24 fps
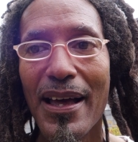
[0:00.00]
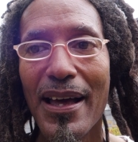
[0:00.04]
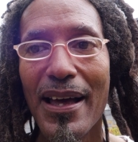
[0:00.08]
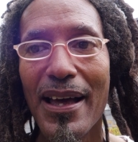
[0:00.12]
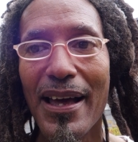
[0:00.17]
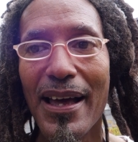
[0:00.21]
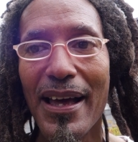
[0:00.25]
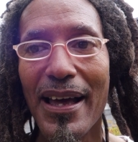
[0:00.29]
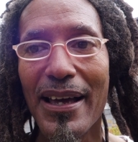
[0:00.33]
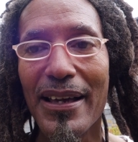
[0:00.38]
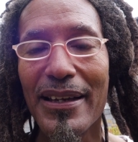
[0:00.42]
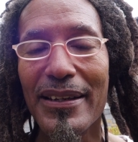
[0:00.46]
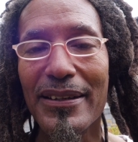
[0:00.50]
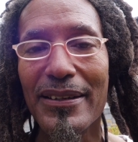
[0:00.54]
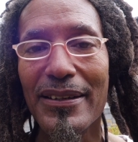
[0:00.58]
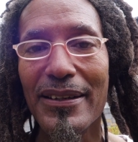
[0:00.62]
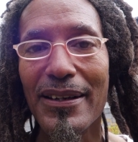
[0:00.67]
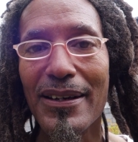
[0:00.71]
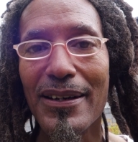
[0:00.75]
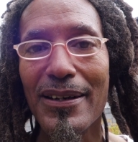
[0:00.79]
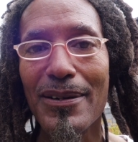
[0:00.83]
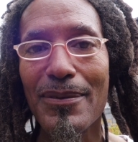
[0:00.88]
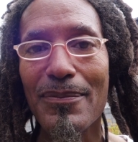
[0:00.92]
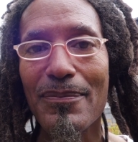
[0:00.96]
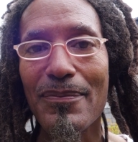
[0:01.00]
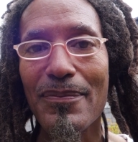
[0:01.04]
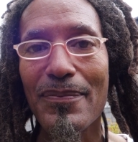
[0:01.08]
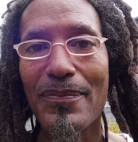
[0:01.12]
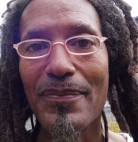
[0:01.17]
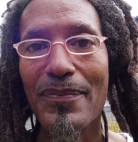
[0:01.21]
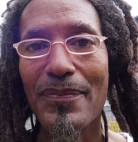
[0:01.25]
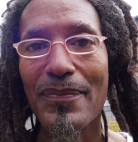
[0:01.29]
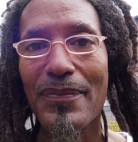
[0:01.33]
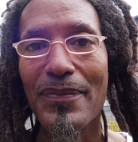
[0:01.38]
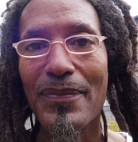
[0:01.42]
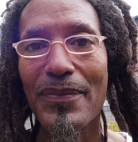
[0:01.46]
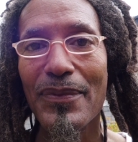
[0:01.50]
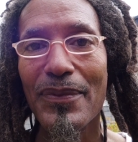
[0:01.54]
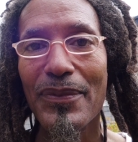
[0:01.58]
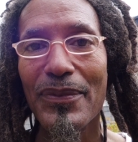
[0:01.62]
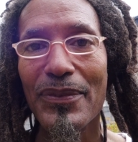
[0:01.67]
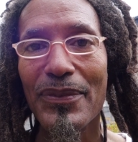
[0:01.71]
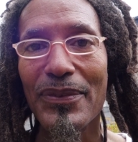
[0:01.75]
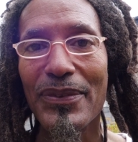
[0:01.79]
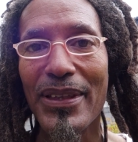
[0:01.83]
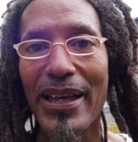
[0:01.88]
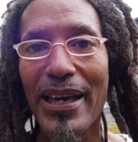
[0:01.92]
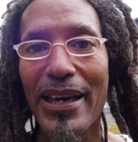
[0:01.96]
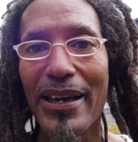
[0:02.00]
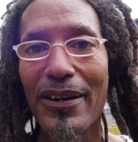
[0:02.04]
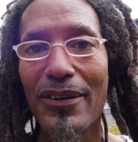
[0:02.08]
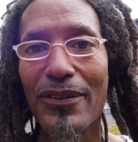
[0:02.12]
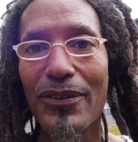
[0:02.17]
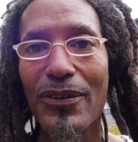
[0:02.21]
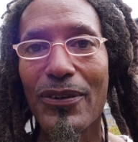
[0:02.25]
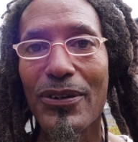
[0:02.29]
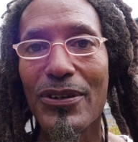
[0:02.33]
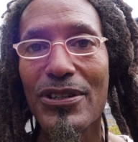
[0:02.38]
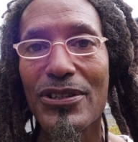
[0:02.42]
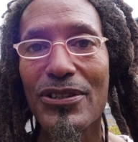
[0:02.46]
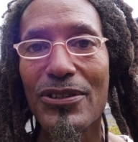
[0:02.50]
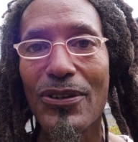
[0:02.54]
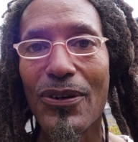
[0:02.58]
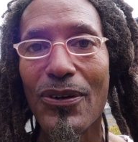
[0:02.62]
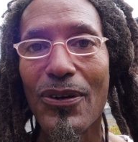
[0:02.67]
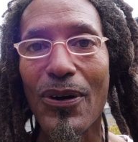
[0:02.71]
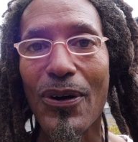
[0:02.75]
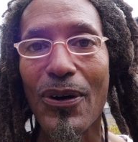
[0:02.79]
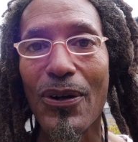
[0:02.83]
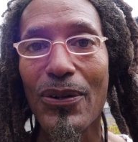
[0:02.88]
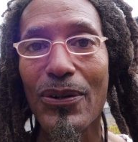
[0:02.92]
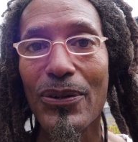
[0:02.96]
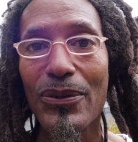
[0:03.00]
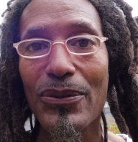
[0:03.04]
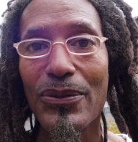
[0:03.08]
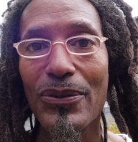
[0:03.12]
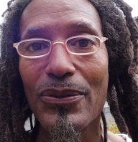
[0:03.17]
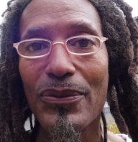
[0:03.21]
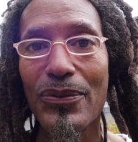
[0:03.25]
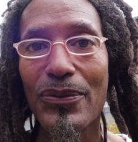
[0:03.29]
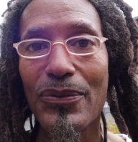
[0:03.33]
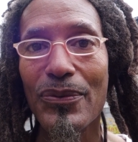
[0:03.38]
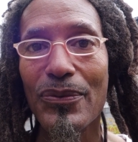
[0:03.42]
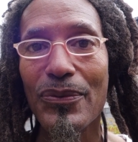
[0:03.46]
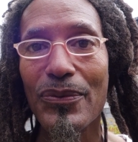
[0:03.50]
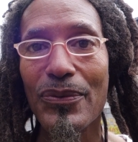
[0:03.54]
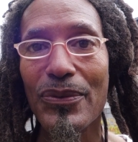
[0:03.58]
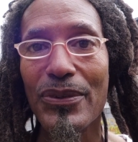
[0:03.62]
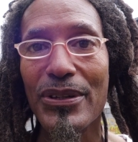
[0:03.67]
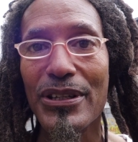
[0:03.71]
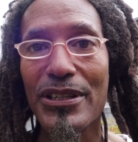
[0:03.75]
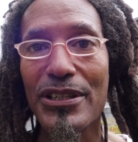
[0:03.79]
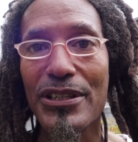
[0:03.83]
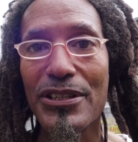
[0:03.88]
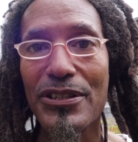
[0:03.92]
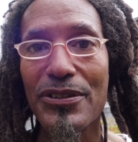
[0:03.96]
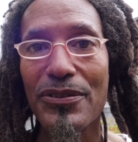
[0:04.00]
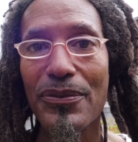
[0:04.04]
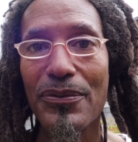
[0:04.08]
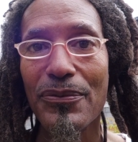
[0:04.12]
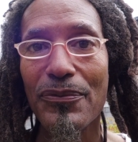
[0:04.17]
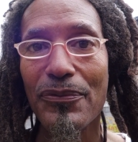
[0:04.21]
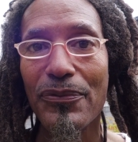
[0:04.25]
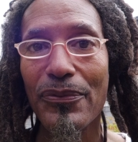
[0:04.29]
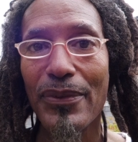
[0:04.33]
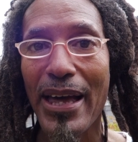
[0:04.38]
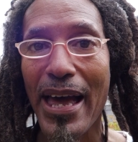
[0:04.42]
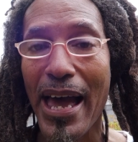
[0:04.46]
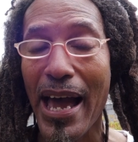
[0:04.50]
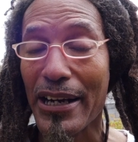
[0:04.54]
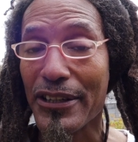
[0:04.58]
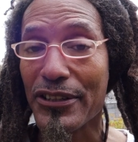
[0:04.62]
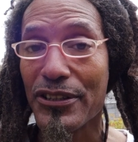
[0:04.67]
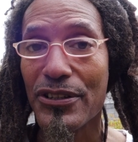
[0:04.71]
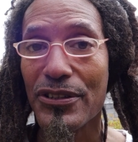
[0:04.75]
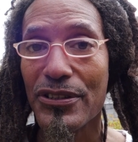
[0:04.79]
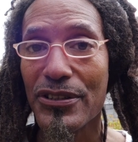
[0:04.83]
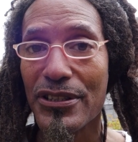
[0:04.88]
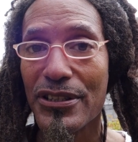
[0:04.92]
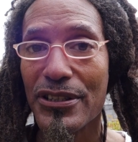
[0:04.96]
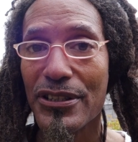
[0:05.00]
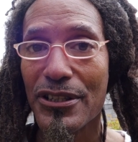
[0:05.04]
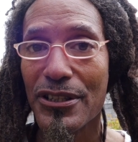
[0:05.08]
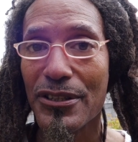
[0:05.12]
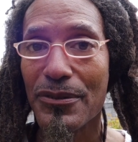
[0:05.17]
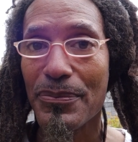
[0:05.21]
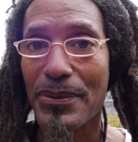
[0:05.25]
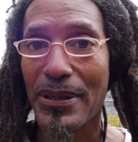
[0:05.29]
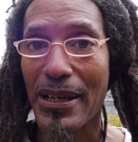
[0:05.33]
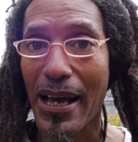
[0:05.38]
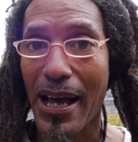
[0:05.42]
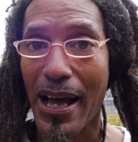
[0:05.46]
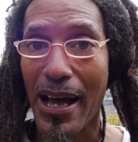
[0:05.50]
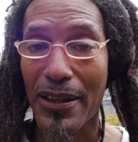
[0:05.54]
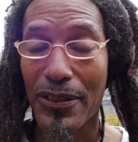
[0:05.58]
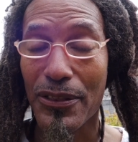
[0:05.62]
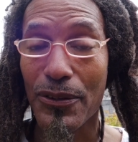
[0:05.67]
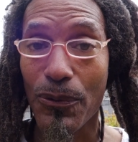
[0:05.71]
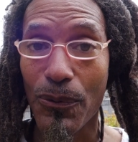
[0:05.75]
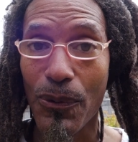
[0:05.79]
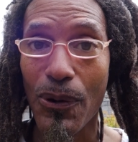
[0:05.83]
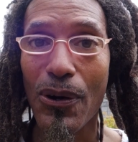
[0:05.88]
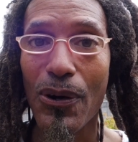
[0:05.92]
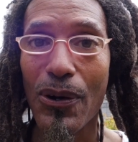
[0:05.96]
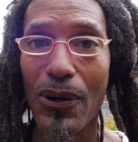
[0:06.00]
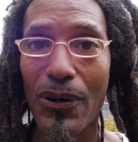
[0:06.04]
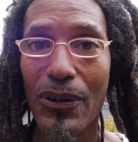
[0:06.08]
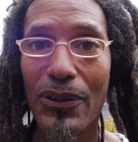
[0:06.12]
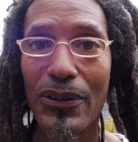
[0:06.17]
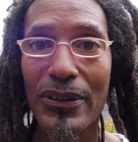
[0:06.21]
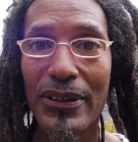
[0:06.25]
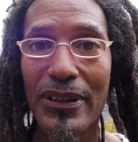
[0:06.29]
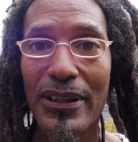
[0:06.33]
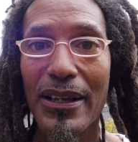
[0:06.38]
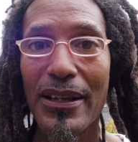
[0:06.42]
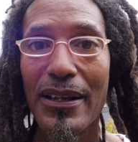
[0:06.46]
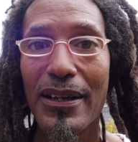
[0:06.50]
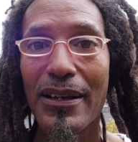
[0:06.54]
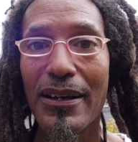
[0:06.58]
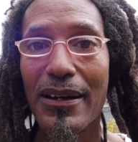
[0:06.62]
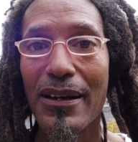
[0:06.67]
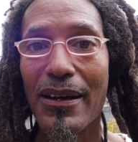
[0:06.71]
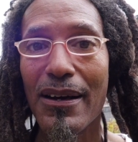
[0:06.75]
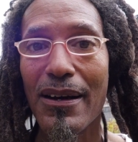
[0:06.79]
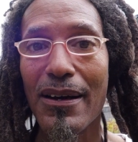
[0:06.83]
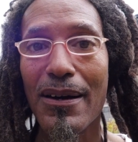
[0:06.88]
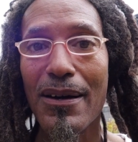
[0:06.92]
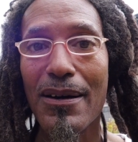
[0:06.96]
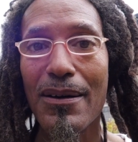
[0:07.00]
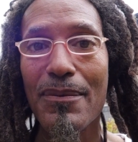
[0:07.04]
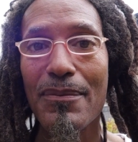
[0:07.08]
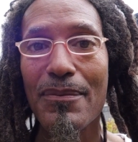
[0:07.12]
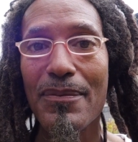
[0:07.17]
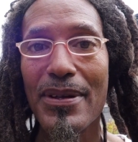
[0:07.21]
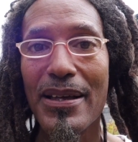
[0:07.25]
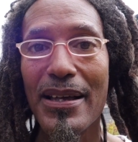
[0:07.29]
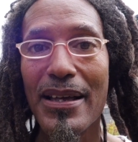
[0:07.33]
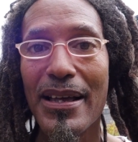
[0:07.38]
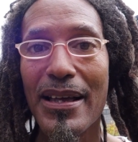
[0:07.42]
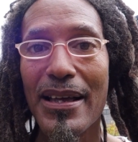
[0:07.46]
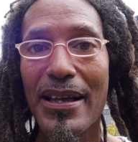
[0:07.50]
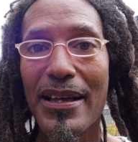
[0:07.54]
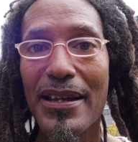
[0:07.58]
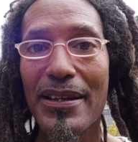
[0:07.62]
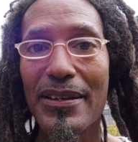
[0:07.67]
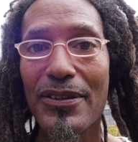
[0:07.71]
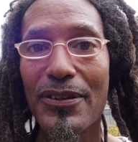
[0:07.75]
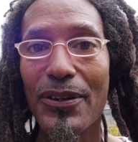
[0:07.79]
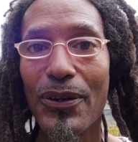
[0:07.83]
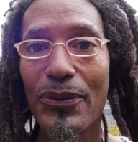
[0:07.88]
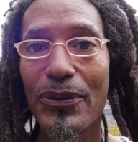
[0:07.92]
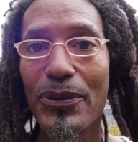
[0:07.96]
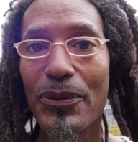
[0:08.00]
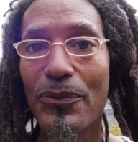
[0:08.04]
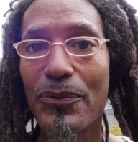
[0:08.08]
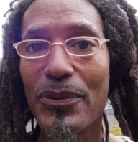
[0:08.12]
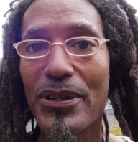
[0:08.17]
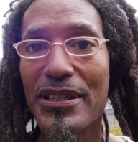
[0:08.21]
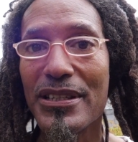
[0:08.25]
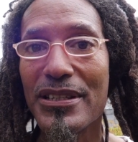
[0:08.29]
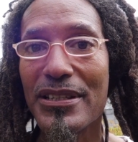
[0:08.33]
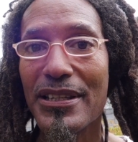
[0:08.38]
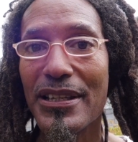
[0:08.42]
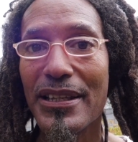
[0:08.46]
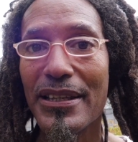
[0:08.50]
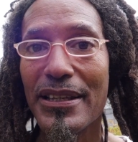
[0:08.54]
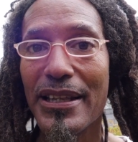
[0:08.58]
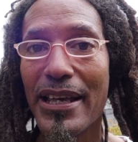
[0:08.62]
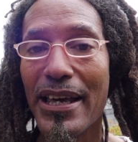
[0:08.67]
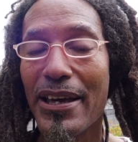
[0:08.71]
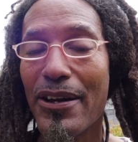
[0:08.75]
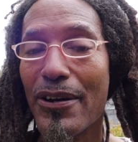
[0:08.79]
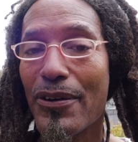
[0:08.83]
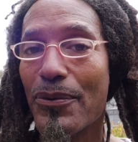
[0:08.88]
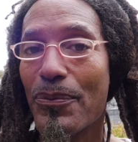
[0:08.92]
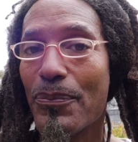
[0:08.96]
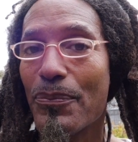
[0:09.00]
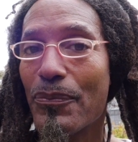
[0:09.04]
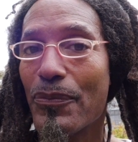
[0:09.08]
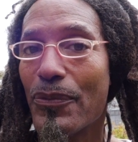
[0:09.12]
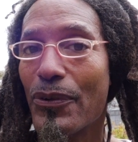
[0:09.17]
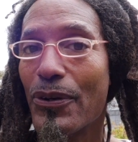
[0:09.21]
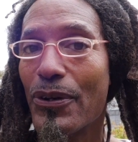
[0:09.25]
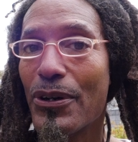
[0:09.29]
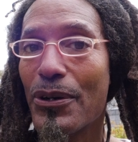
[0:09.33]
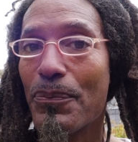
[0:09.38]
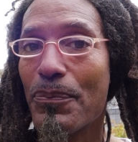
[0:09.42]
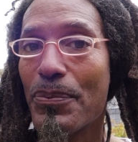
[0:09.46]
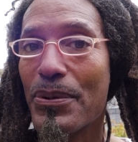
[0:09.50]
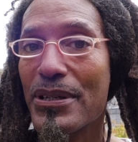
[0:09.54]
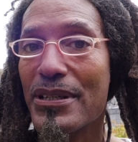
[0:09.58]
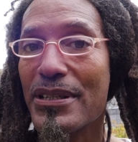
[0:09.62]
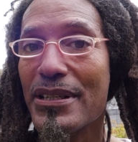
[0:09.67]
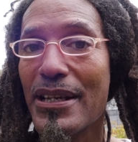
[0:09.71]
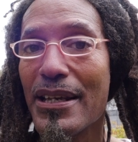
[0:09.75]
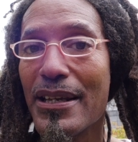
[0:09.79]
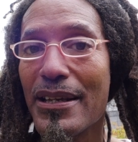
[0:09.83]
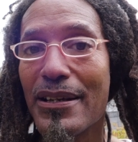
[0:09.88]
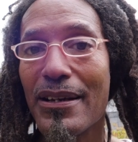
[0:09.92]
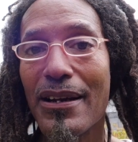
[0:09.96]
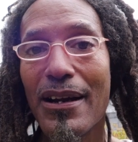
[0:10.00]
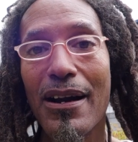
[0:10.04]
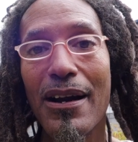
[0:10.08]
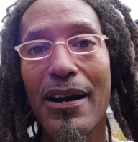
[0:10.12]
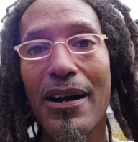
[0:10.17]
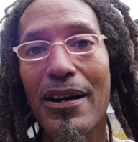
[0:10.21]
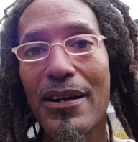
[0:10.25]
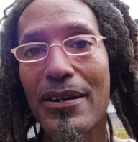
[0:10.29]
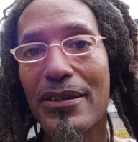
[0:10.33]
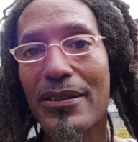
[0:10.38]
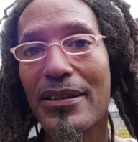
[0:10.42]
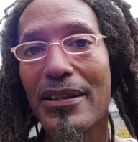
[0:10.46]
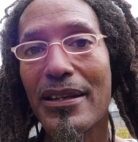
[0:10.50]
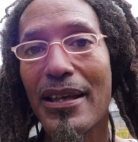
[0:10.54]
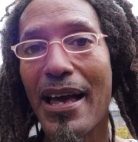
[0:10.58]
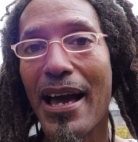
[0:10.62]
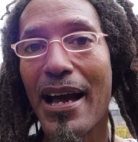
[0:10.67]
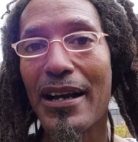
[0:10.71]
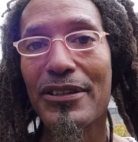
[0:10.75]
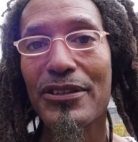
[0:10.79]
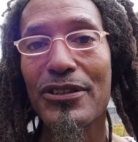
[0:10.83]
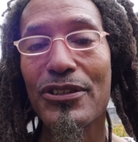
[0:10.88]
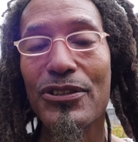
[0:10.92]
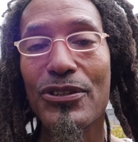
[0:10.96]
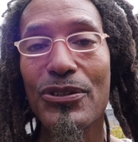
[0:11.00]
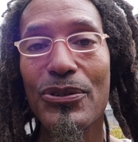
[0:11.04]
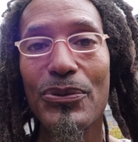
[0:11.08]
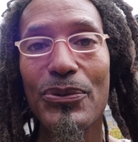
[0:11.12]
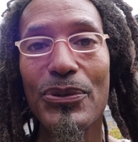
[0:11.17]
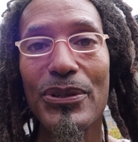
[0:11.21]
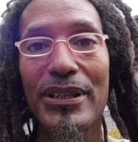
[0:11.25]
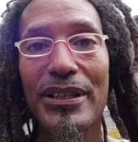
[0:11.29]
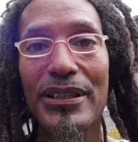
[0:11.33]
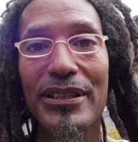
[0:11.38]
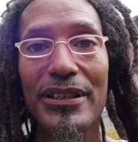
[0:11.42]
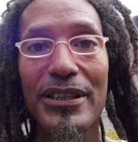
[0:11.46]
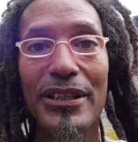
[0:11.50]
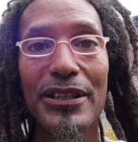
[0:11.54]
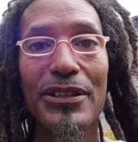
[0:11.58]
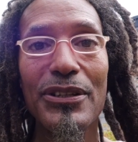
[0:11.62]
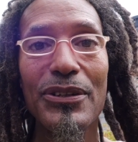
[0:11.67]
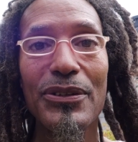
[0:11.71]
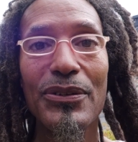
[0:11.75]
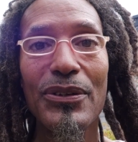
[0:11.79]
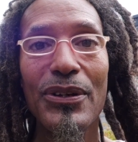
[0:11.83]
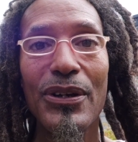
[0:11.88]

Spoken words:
And they are, of course, all these actors that are behind the wall. And the only ones that they are going to present are the actors who will continue